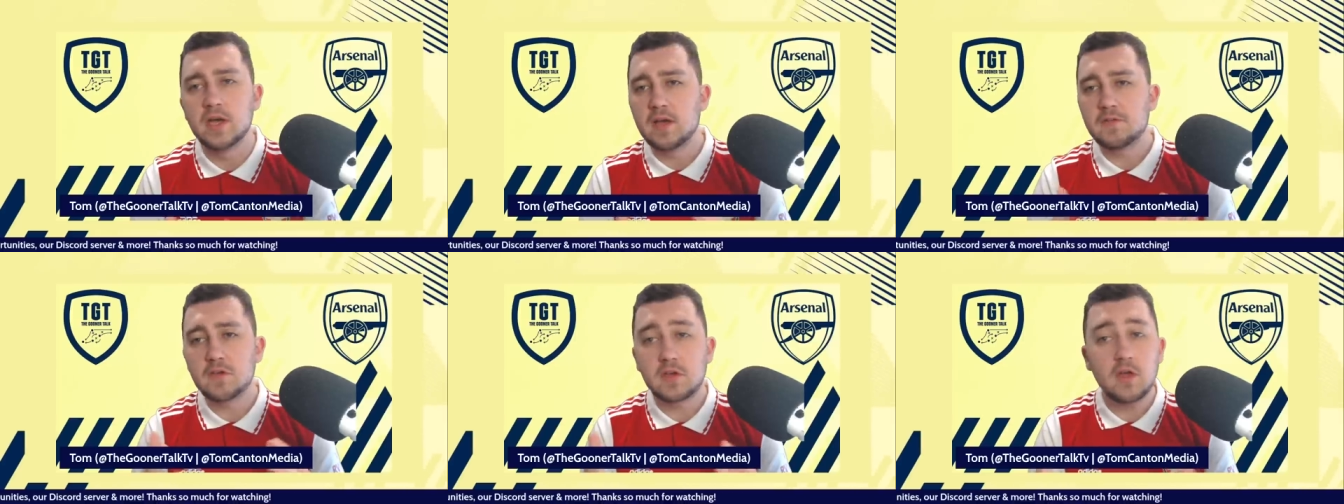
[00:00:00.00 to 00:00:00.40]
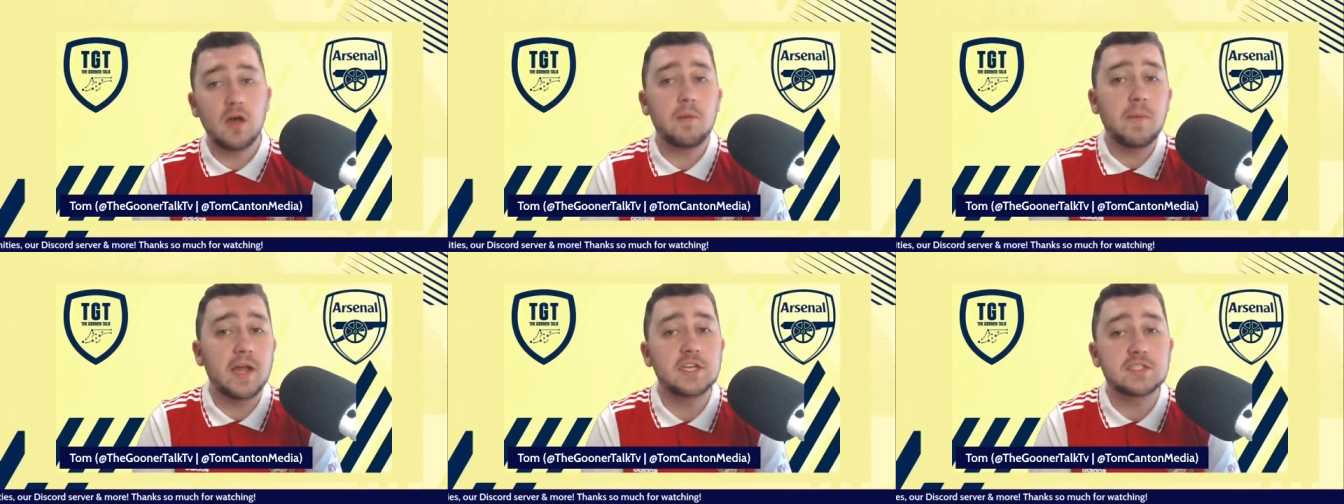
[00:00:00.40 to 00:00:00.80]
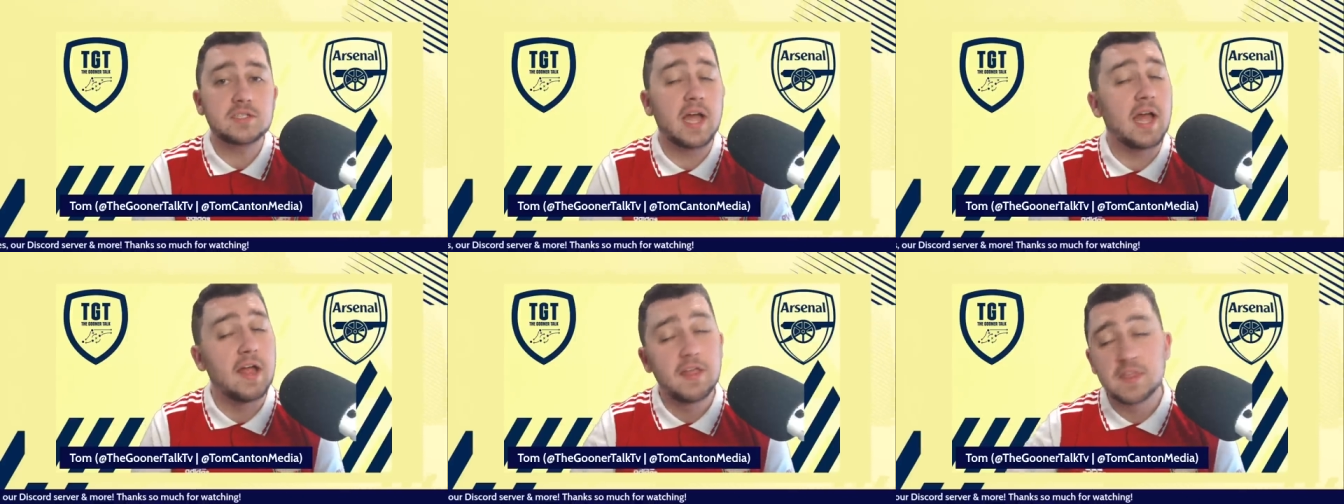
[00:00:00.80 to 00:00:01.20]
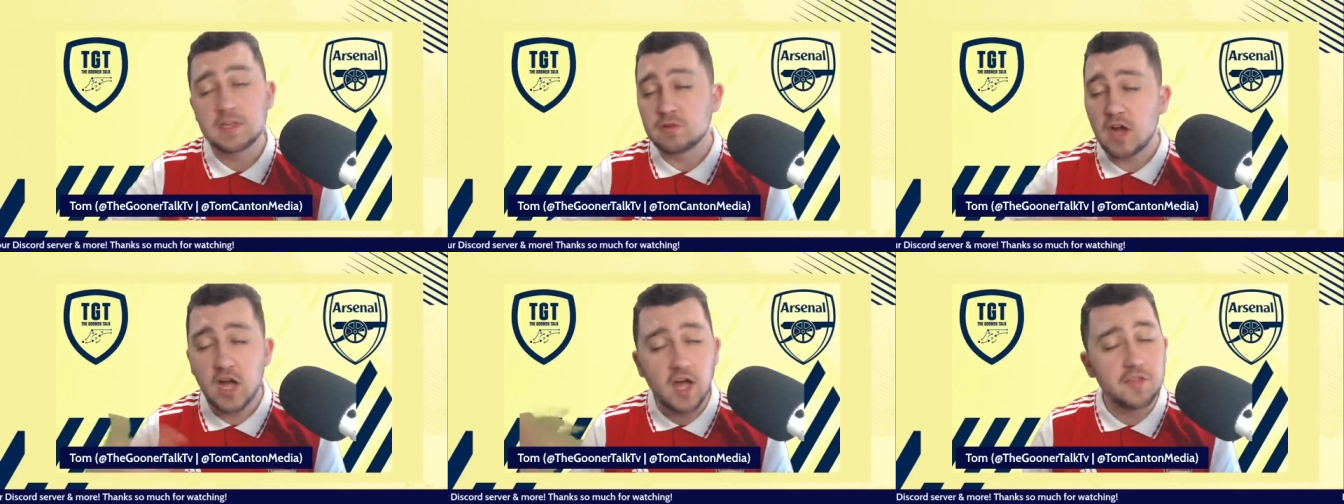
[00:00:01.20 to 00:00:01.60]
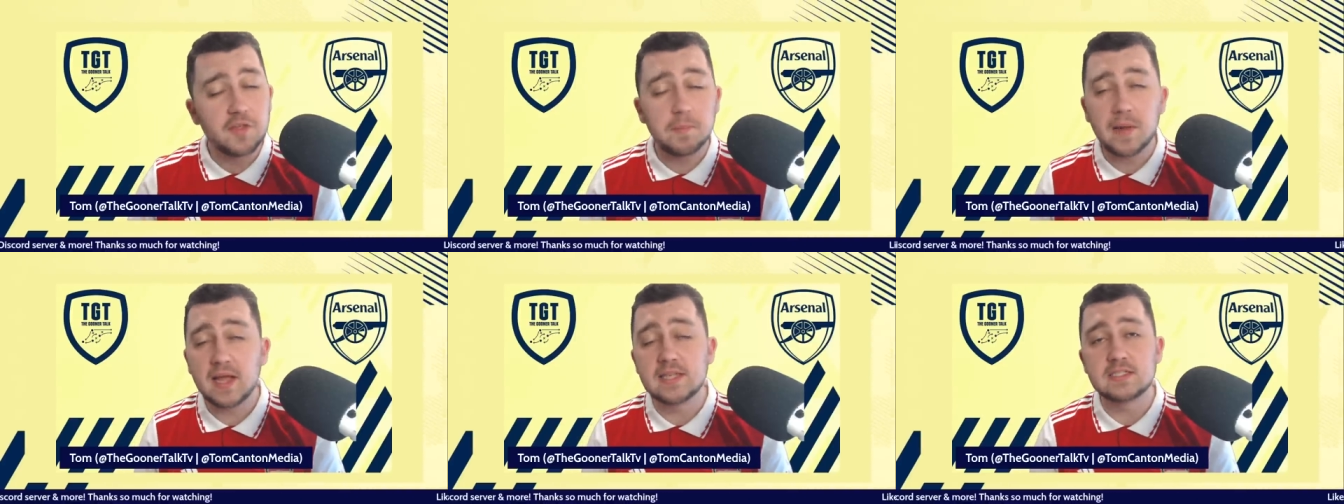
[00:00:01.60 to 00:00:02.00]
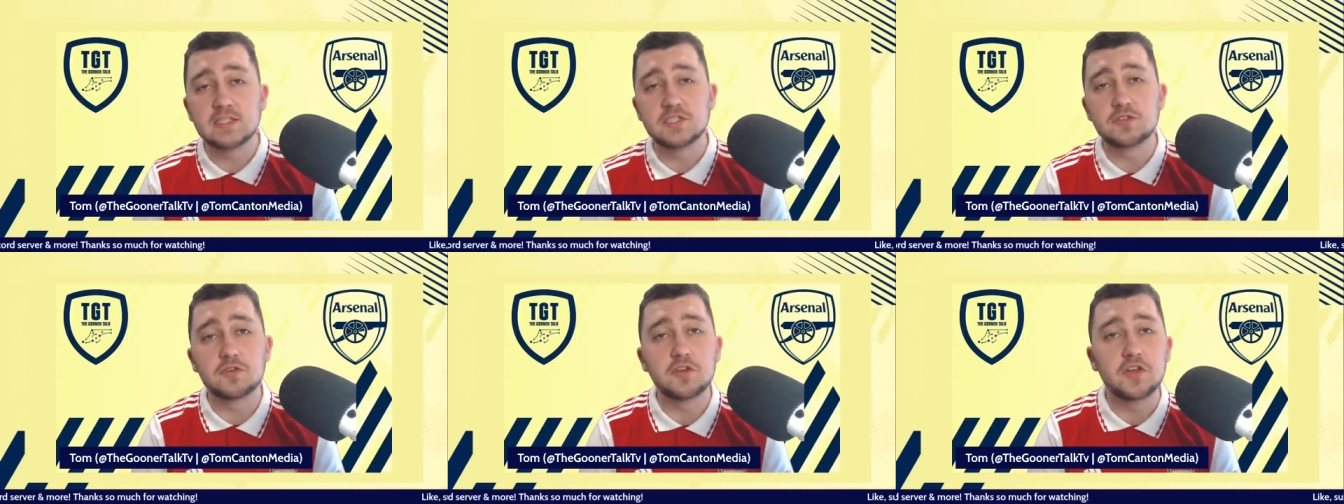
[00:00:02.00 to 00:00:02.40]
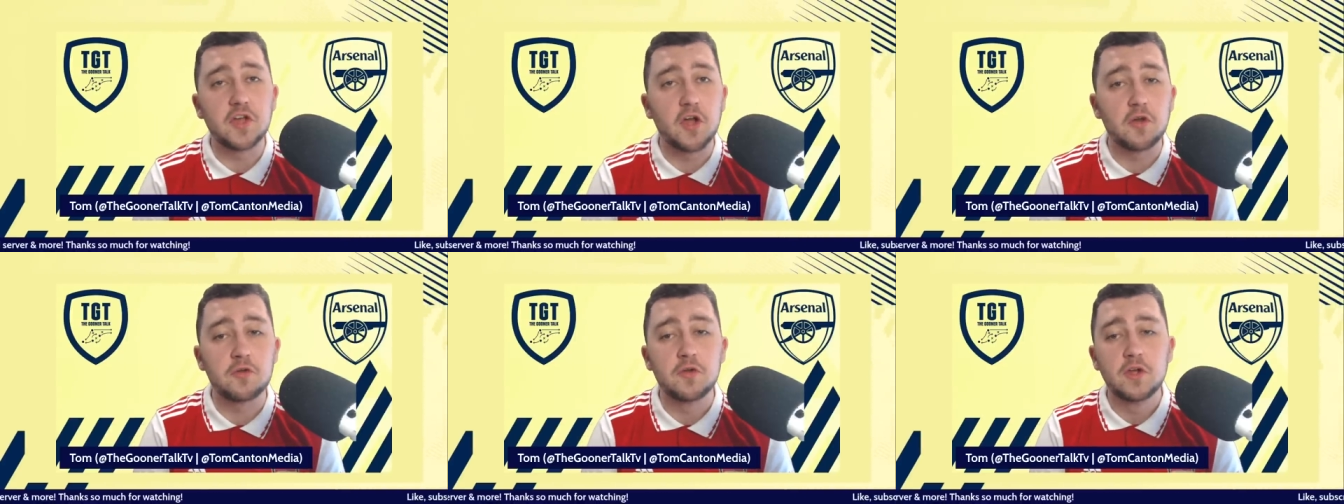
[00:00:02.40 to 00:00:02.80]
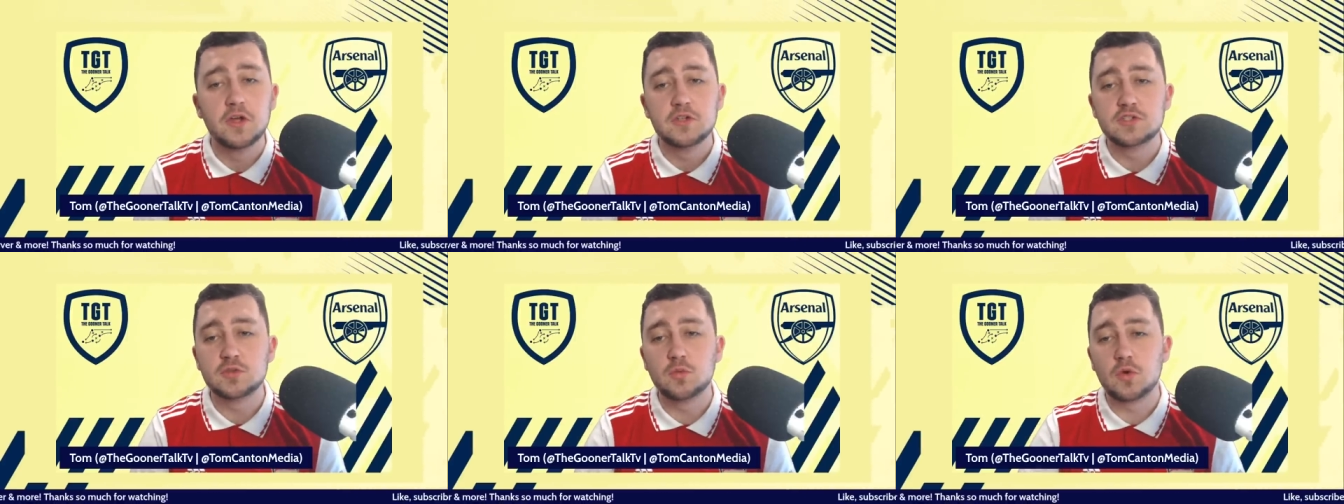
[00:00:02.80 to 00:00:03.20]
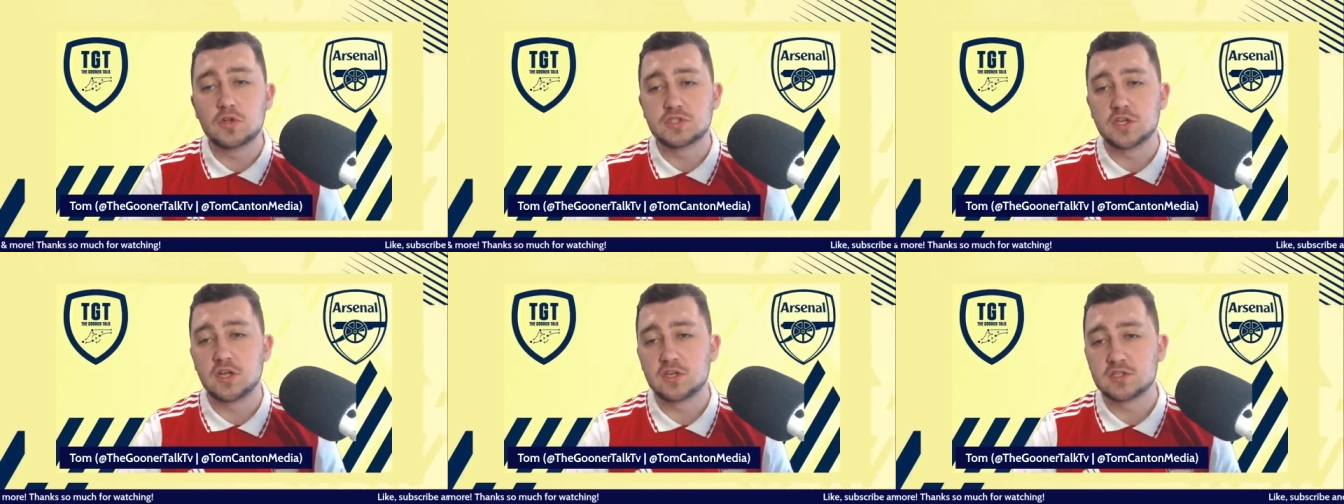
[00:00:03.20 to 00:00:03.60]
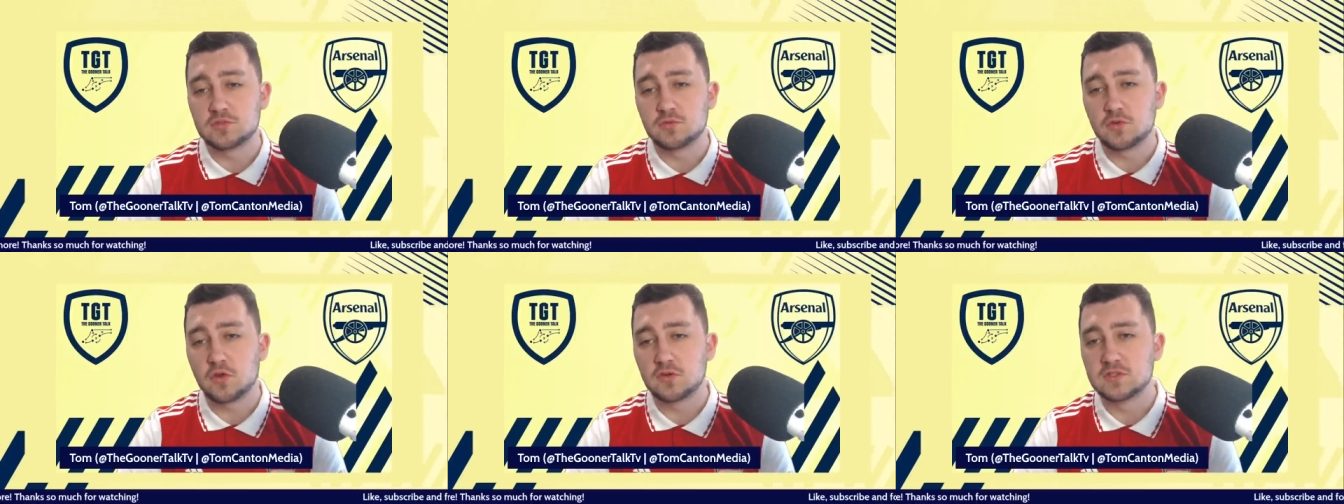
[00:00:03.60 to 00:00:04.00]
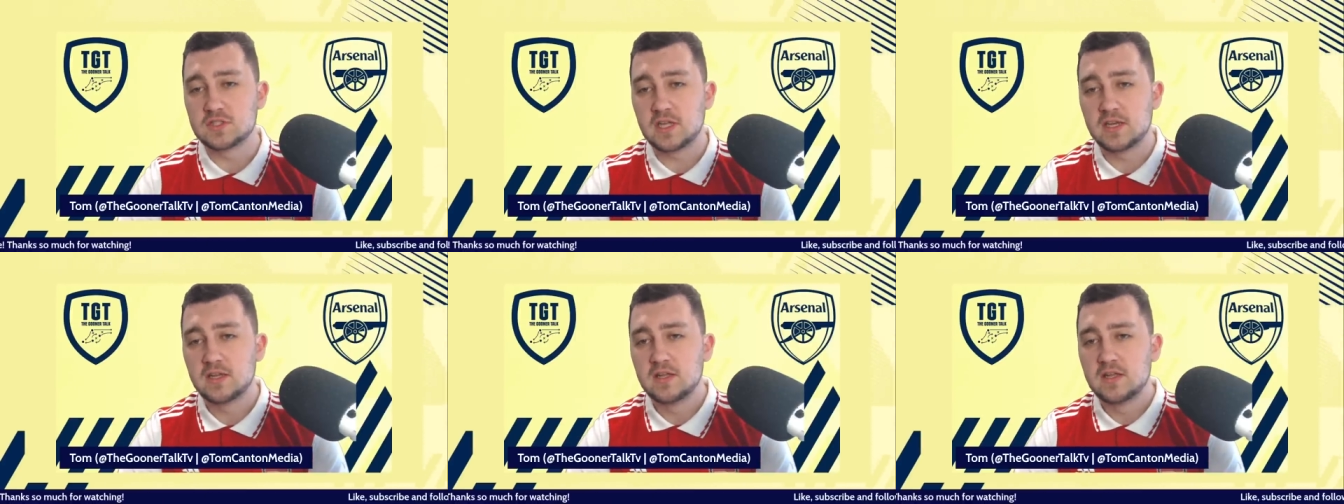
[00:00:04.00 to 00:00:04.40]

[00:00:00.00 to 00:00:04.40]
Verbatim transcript: If you can't manage that, there are other places you can go to watch Arsenal content.